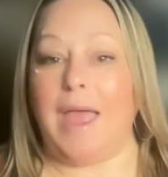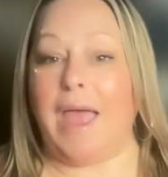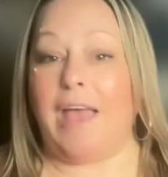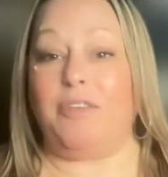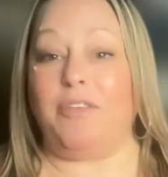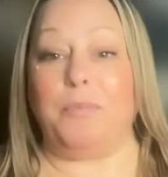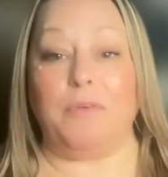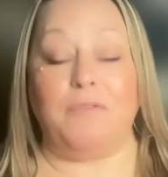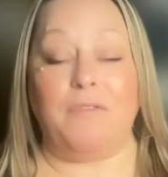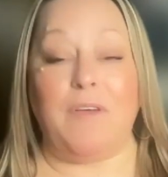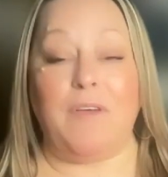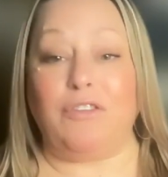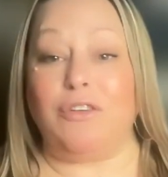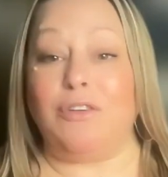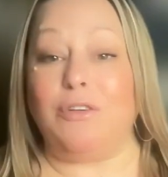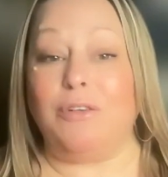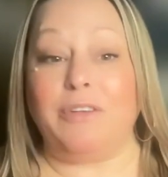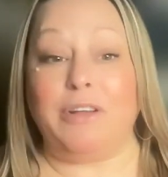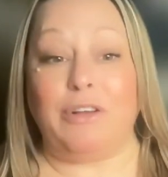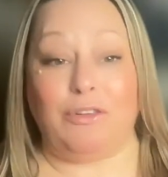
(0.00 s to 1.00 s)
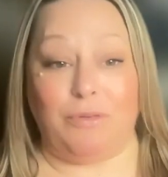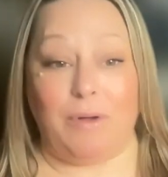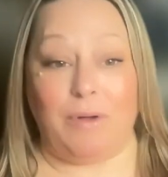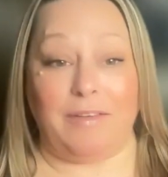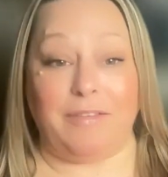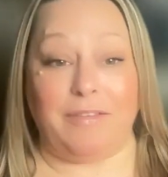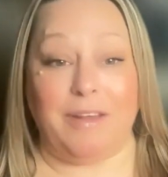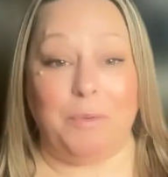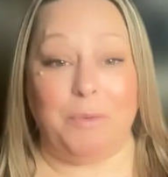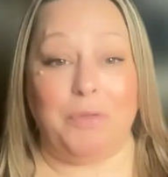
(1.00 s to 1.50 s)
As professionals
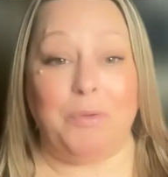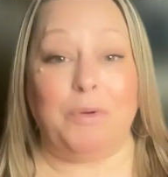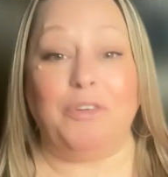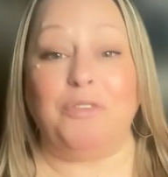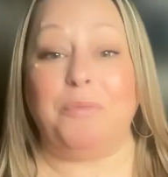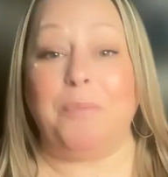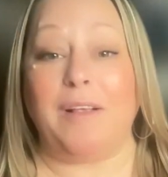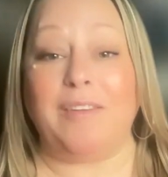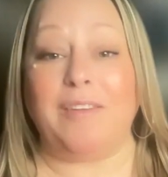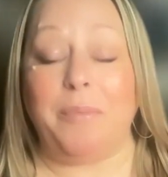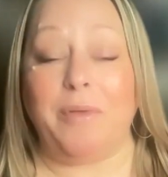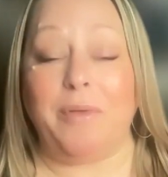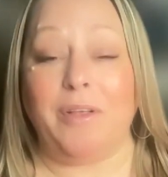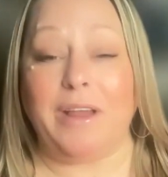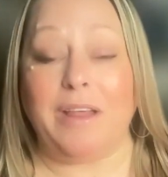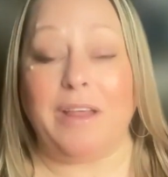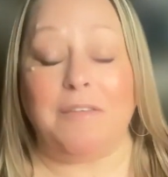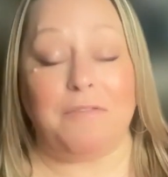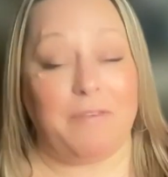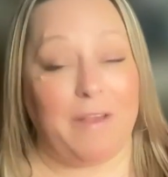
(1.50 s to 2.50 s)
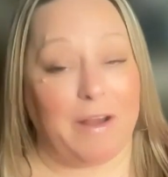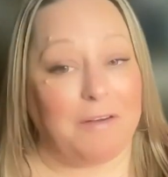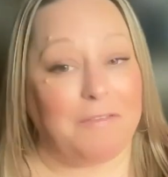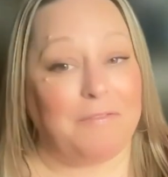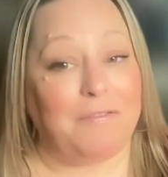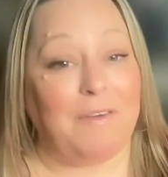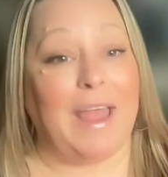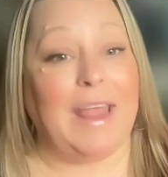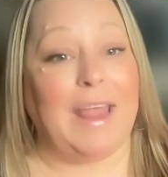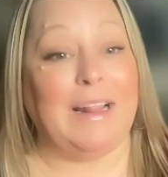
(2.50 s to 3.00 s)
entrusted with the responsibility of
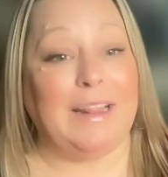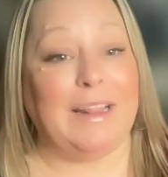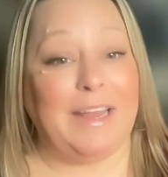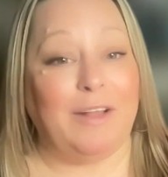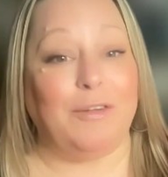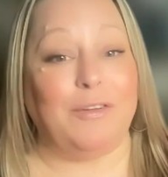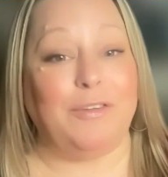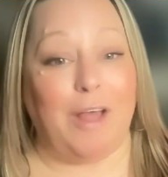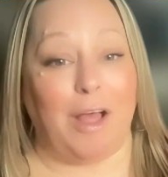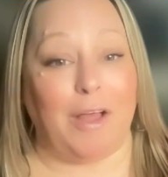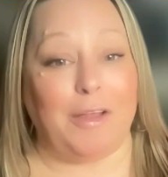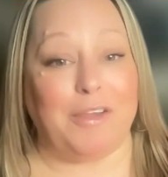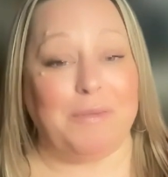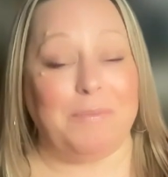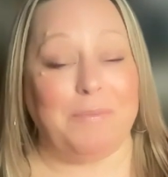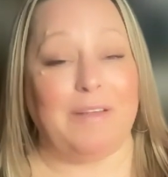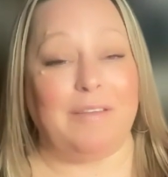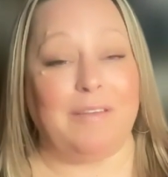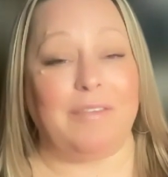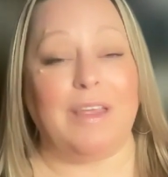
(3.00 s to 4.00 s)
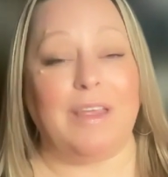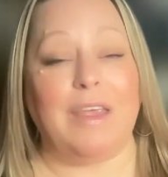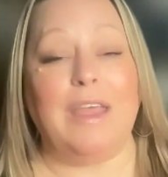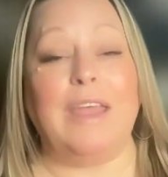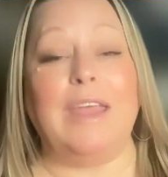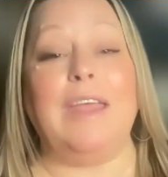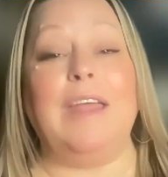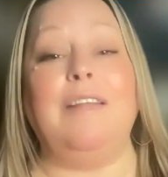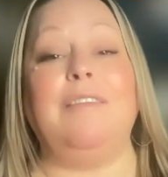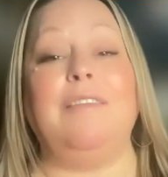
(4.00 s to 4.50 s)
verifying legal documents,
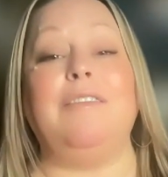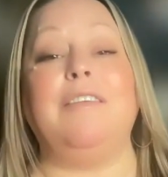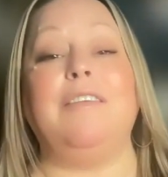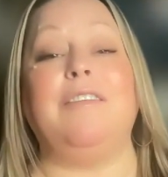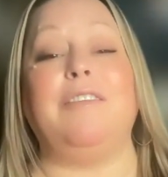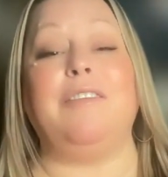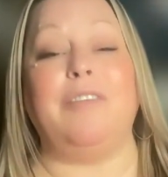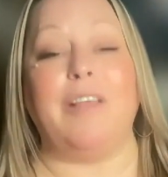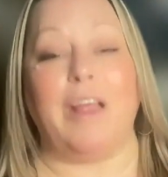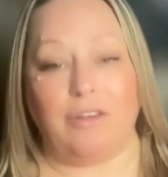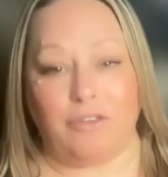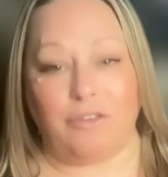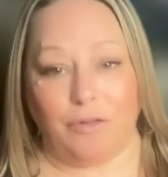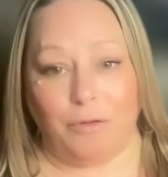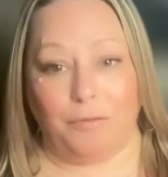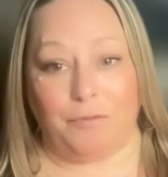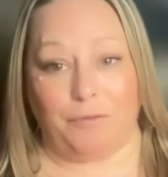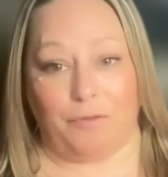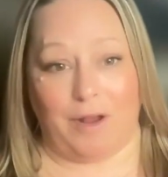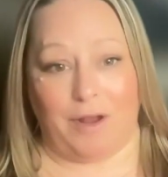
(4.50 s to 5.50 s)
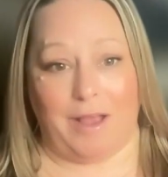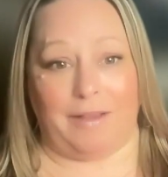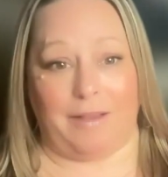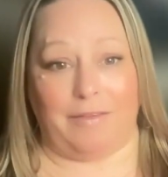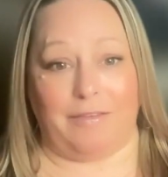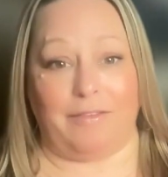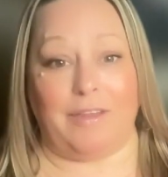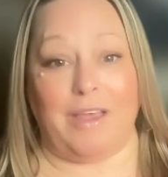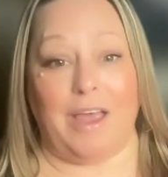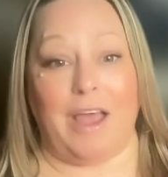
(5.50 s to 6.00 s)
it's essential for
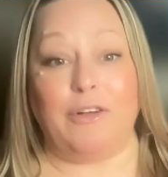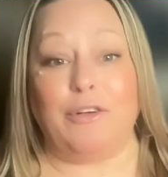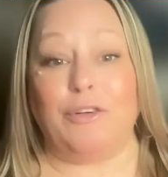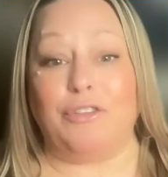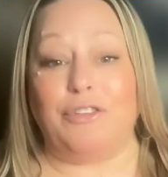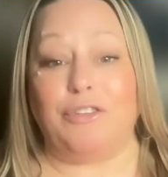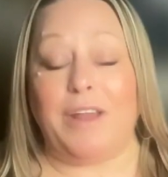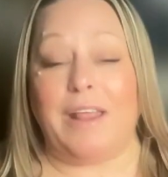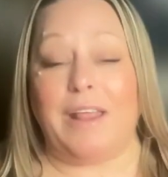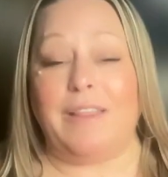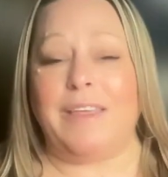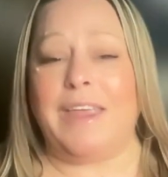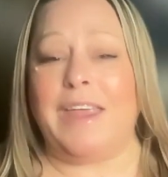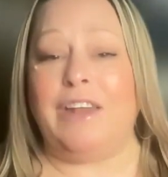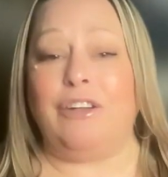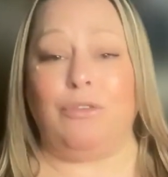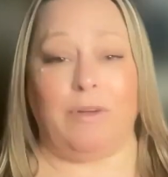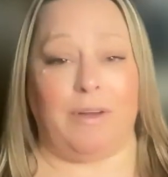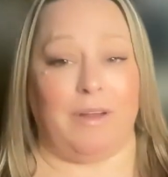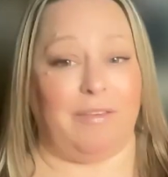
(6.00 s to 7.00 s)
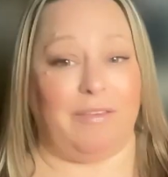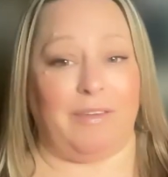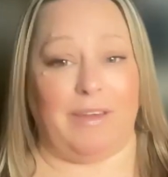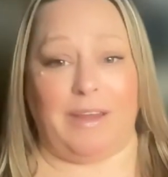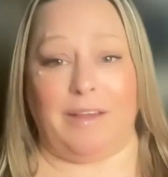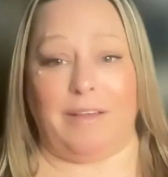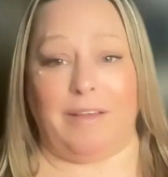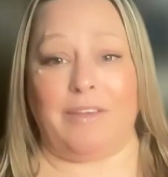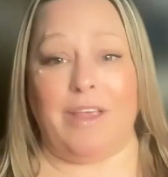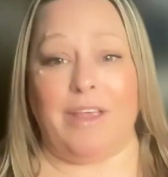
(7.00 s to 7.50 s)
us to understand the
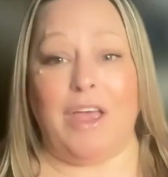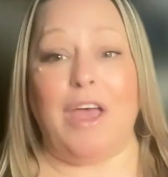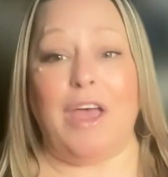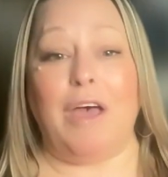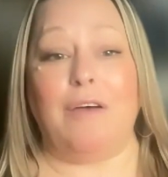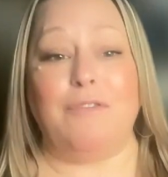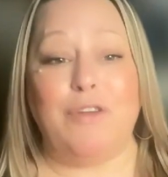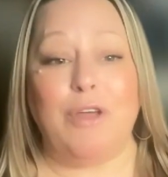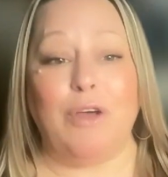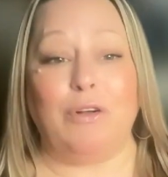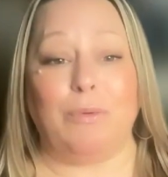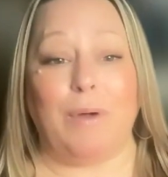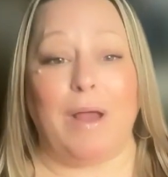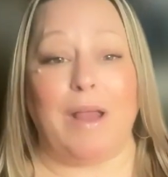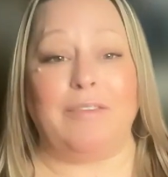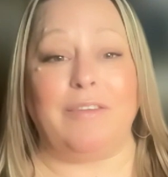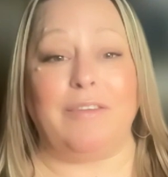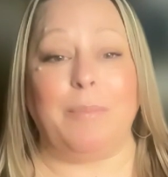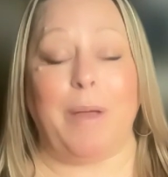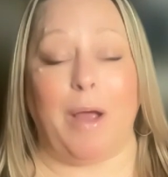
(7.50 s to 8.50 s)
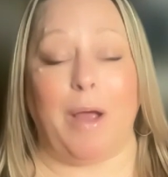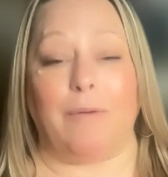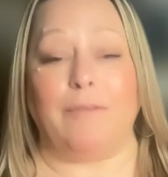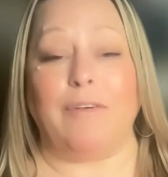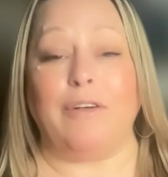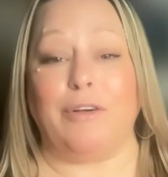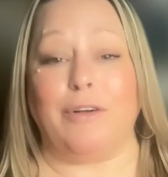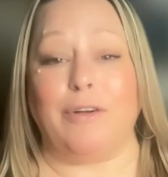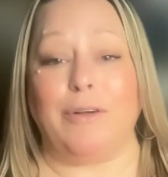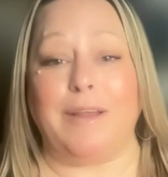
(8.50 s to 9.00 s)
intricacies of notarizing power of
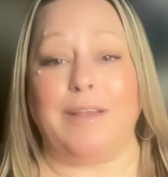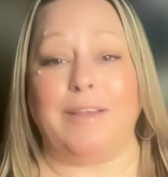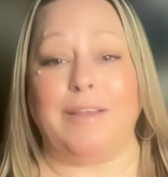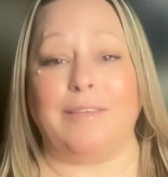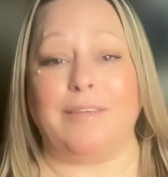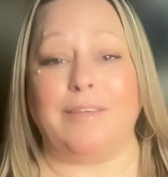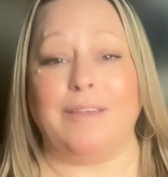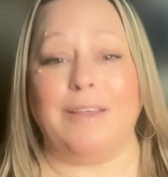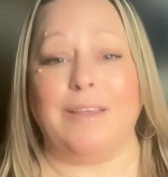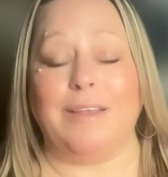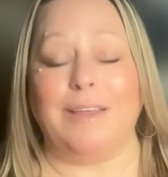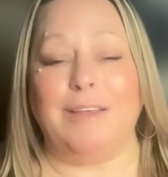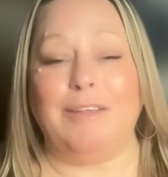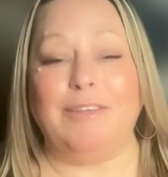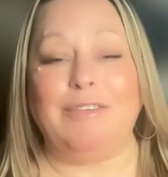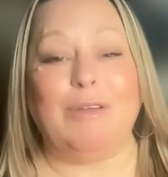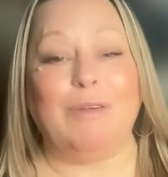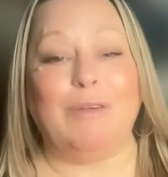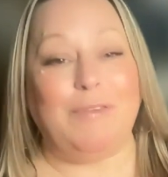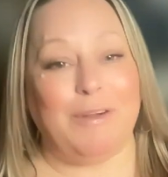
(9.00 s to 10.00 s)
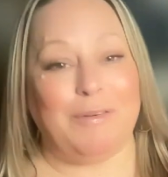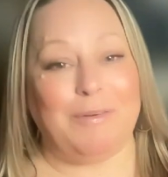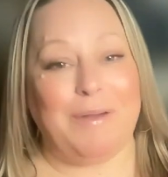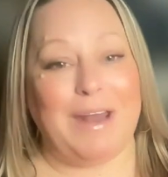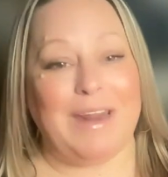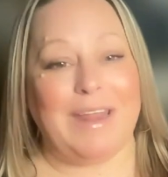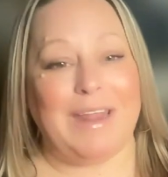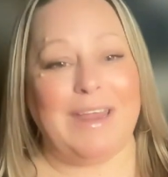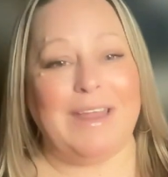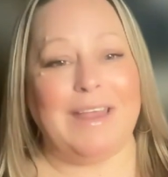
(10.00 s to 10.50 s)
attorneys. So if you're
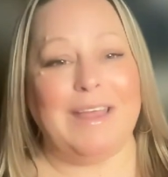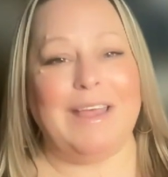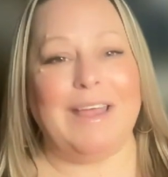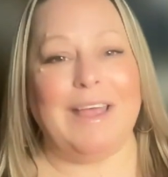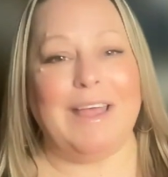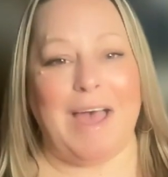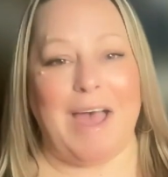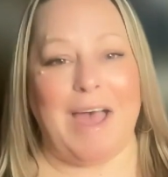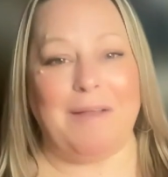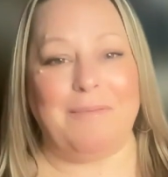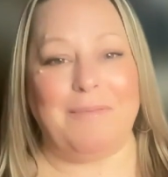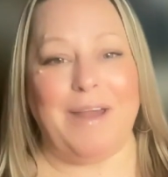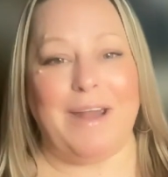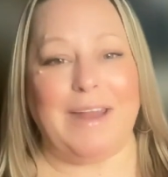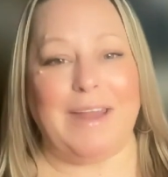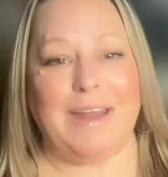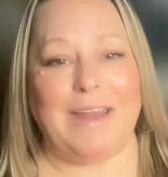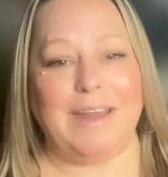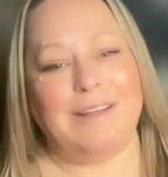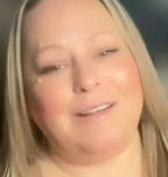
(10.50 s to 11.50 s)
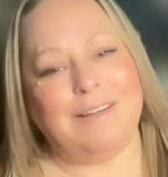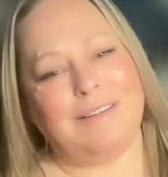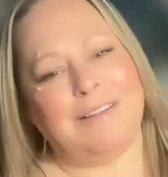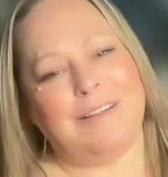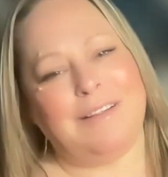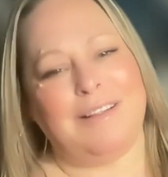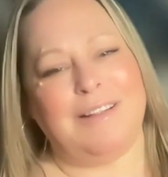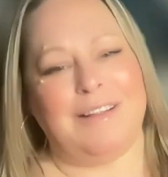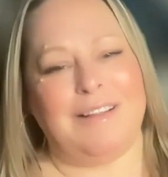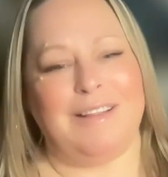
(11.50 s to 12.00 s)
ready, I'm ready.
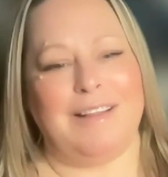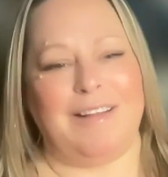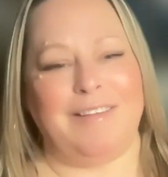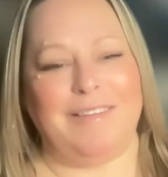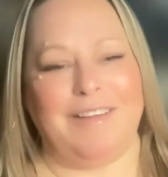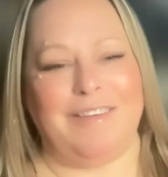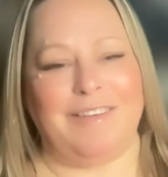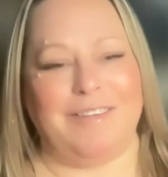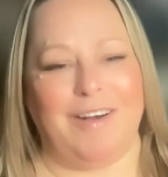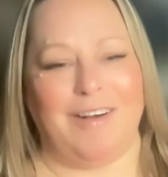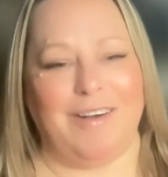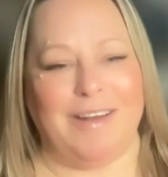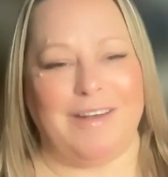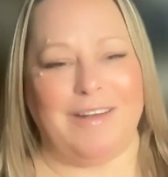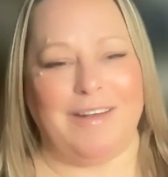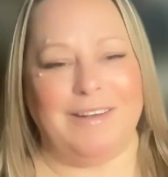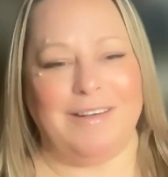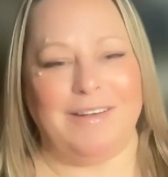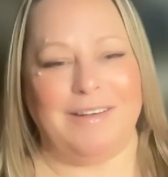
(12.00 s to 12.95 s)
Let's get started.